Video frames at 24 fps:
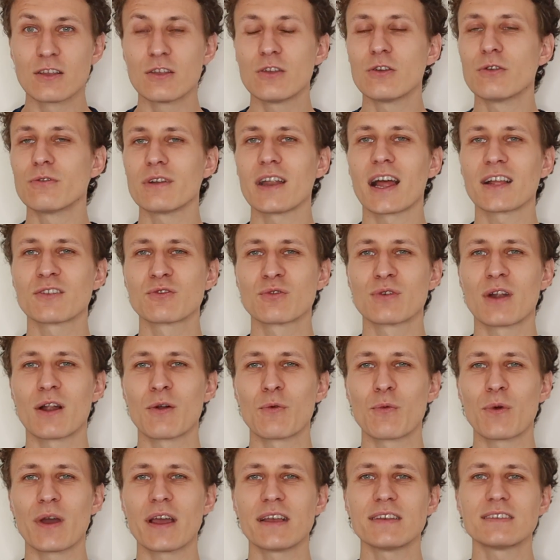your natural
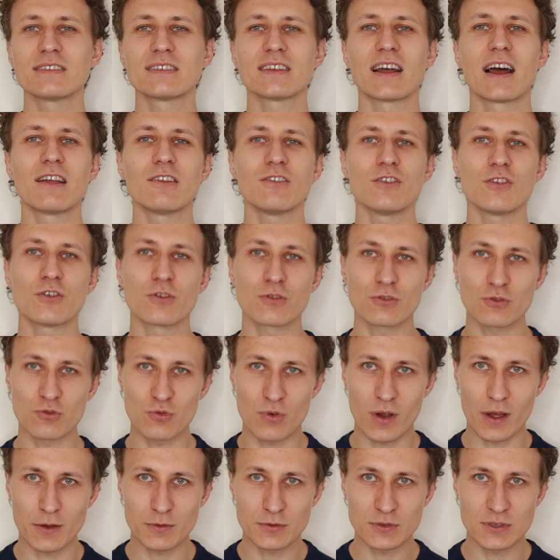waist, and your
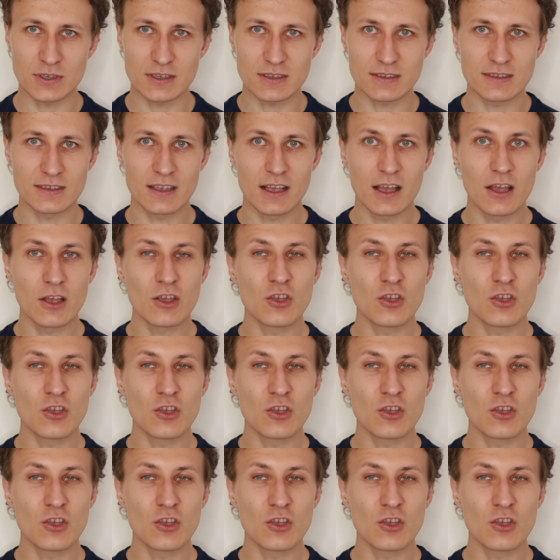trousers.